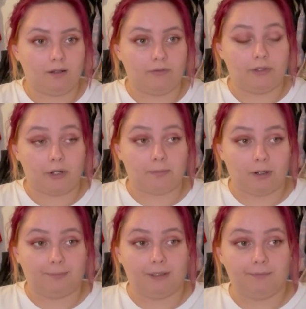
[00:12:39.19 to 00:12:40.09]
no
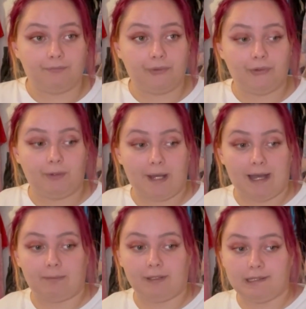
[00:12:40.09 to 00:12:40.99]
problem, super
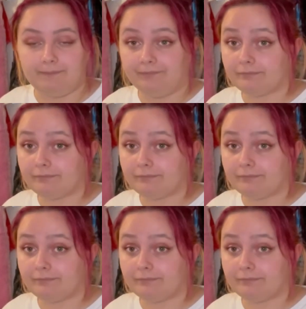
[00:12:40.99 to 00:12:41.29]
happy.